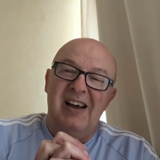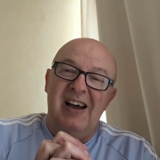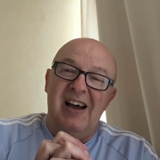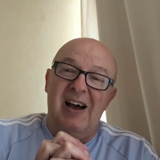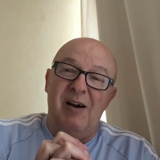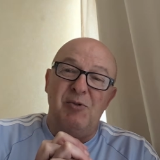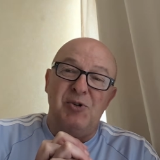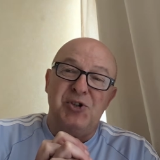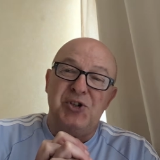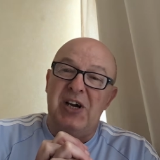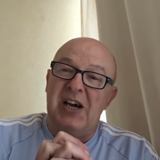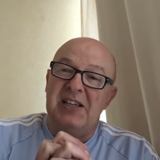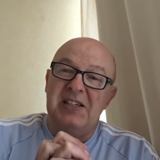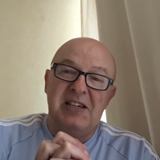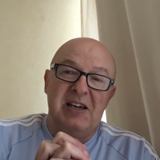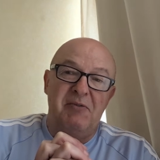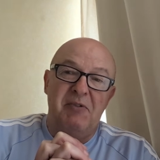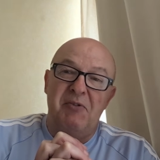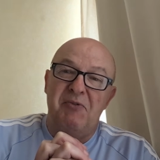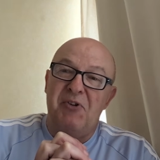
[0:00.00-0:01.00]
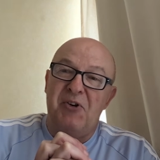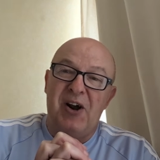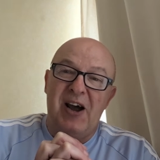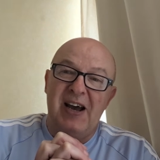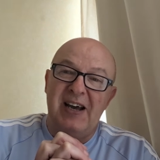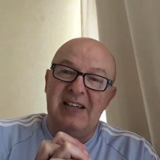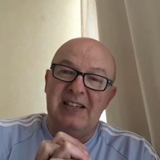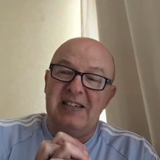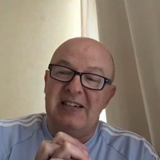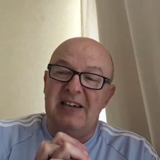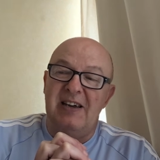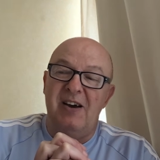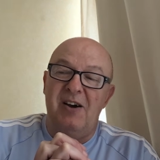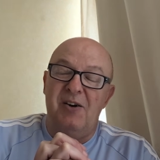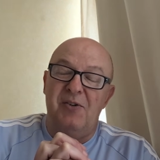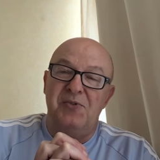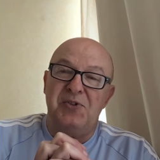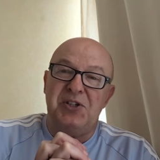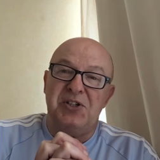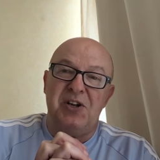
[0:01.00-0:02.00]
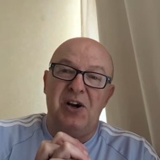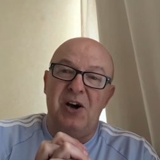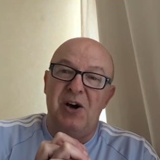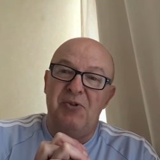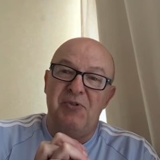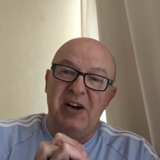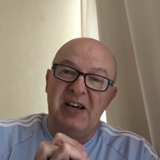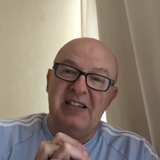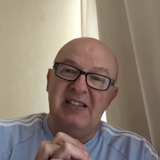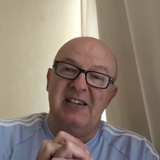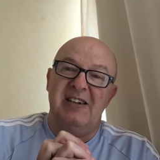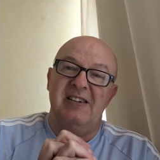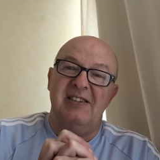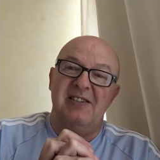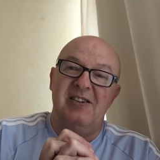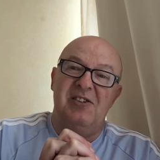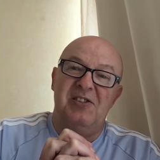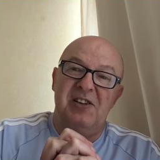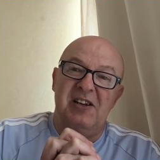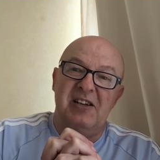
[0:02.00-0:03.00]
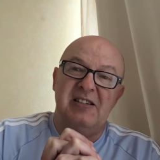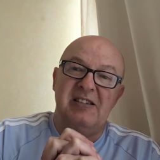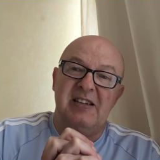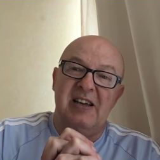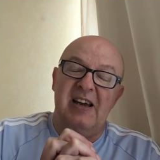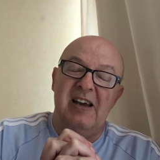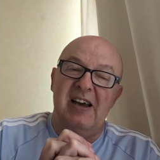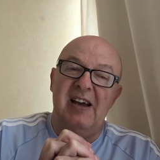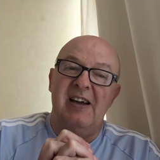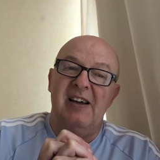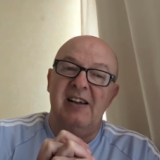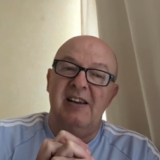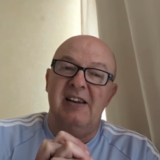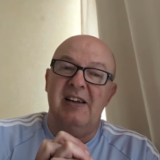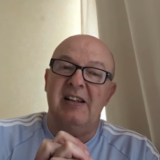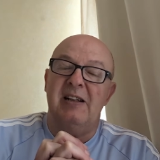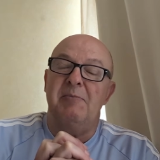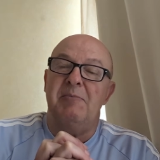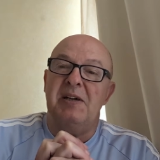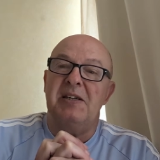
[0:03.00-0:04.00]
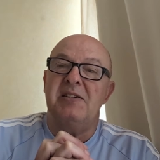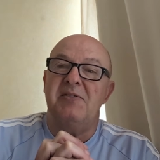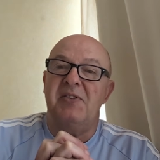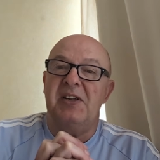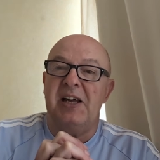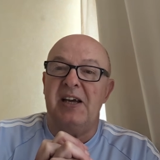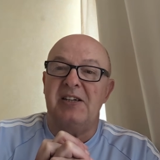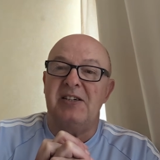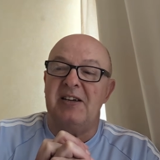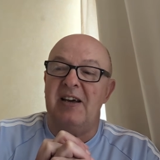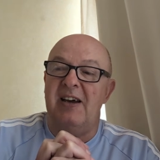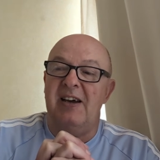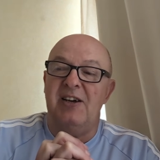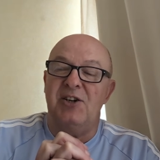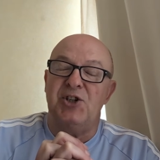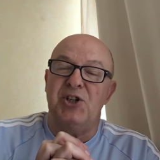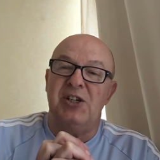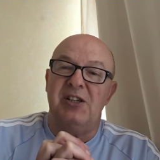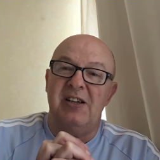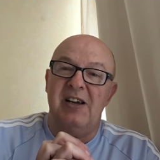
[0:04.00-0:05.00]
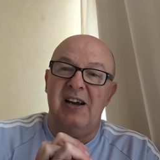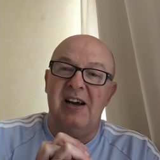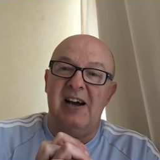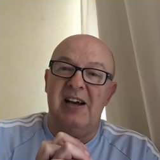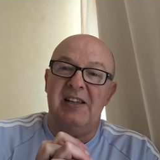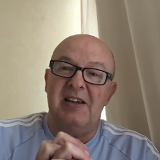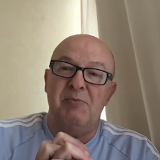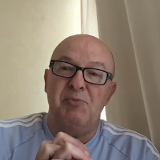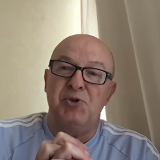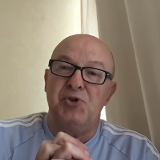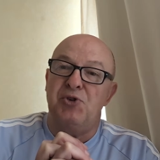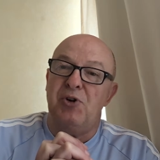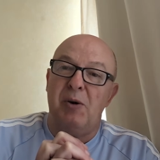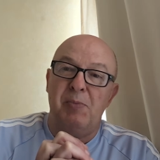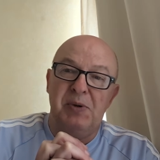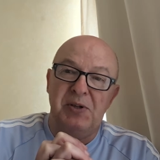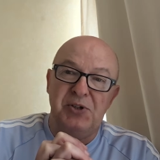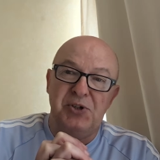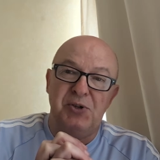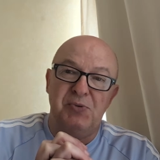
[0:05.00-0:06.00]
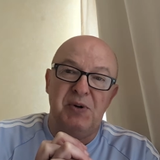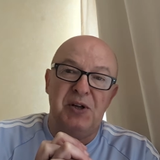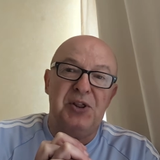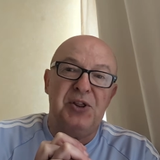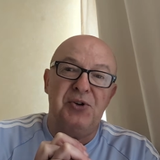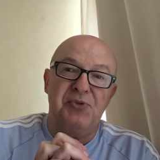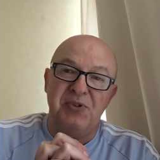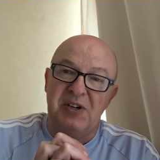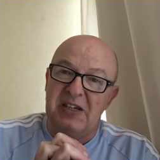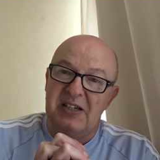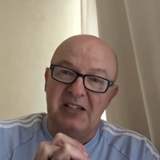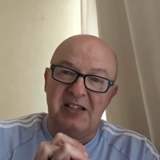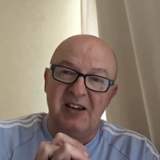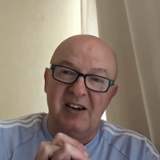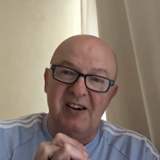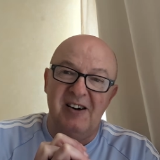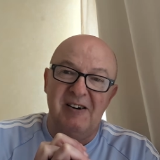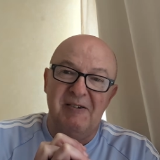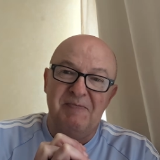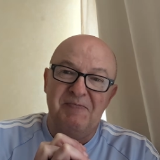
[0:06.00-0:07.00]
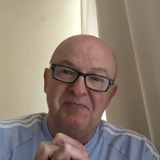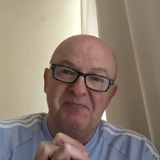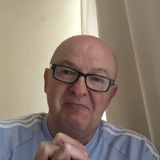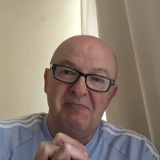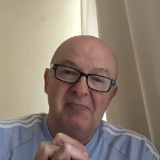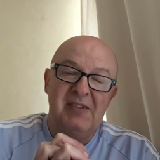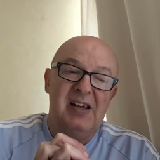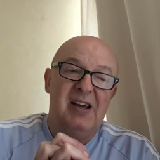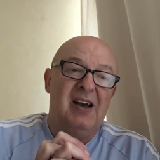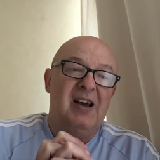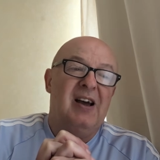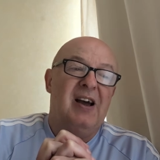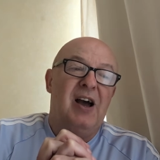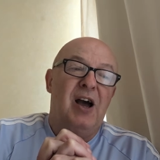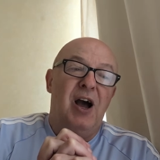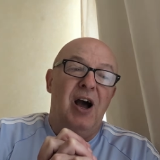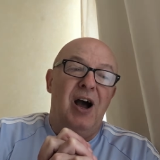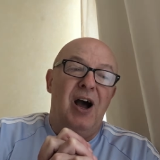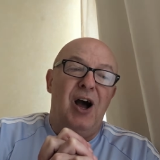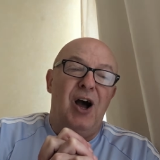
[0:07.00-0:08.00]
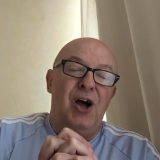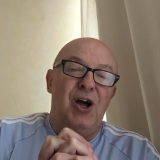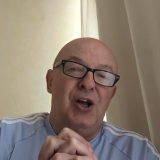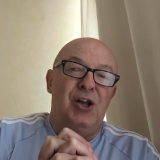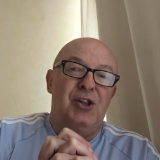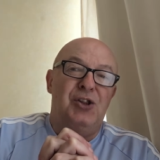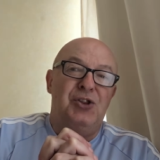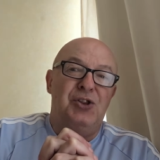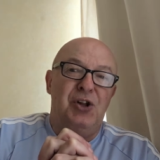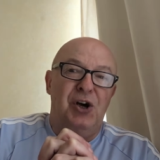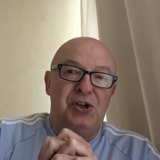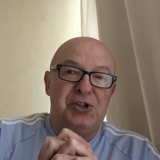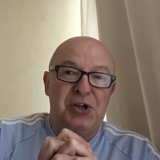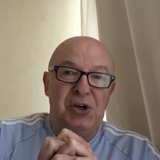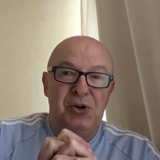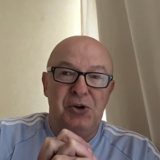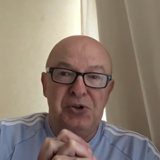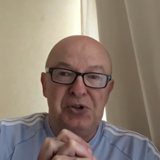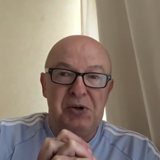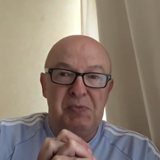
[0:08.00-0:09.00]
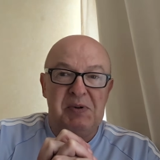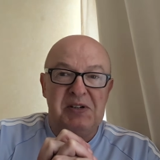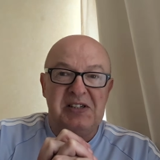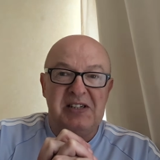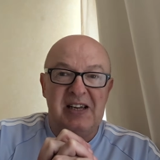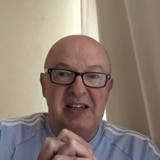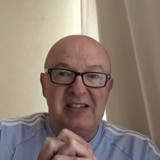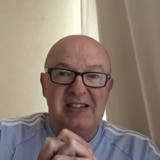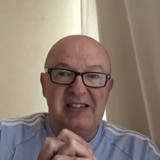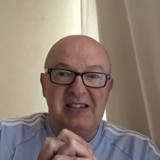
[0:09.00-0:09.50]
I was trying to give a variety of star ratings on this little bit of an excursion, and I'm dropping to a 3-star. Not 100%